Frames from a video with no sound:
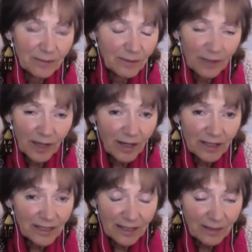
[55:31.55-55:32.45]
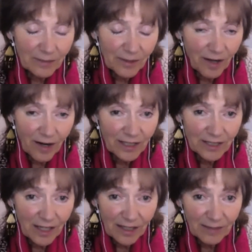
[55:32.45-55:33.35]
But we are dealing with hard
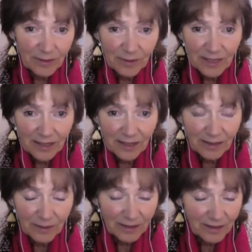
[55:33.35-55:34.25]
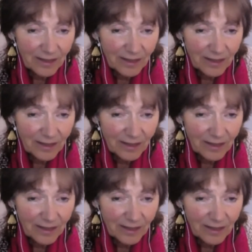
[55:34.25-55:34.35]
times. We're dealing with,